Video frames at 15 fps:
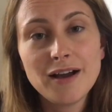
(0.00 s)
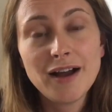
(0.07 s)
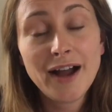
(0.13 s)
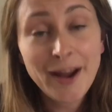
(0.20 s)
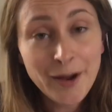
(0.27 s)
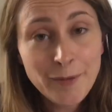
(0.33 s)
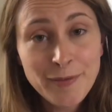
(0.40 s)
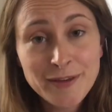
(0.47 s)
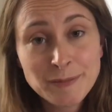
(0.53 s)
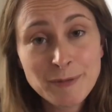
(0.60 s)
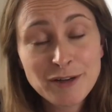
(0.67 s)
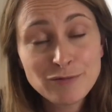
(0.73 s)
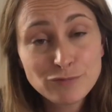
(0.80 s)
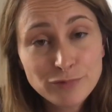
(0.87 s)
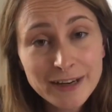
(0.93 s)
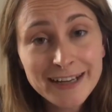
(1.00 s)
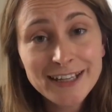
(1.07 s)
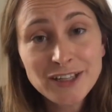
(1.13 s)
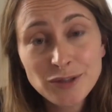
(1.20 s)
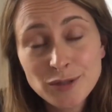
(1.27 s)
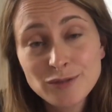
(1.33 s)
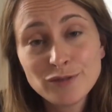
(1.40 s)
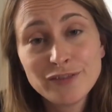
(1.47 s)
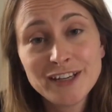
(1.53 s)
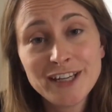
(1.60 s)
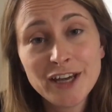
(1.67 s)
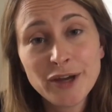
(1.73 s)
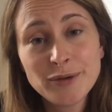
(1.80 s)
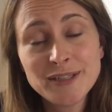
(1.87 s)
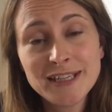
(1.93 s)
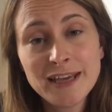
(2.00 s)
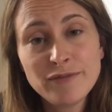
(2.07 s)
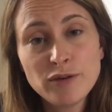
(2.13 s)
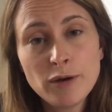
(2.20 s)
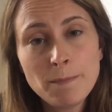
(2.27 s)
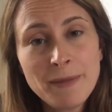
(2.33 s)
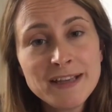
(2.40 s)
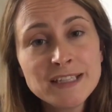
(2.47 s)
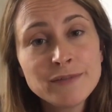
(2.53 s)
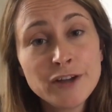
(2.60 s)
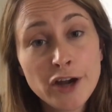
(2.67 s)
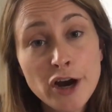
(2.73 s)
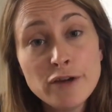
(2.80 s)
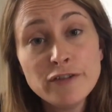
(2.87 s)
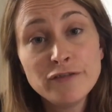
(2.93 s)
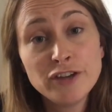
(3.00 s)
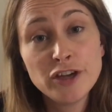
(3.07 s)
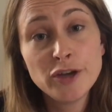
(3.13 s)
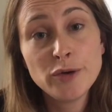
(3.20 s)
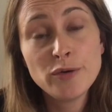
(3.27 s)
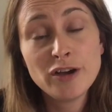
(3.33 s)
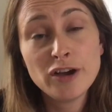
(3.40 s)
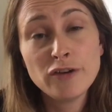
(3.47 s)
I hope that's been a really useful video to give you a bit of an overview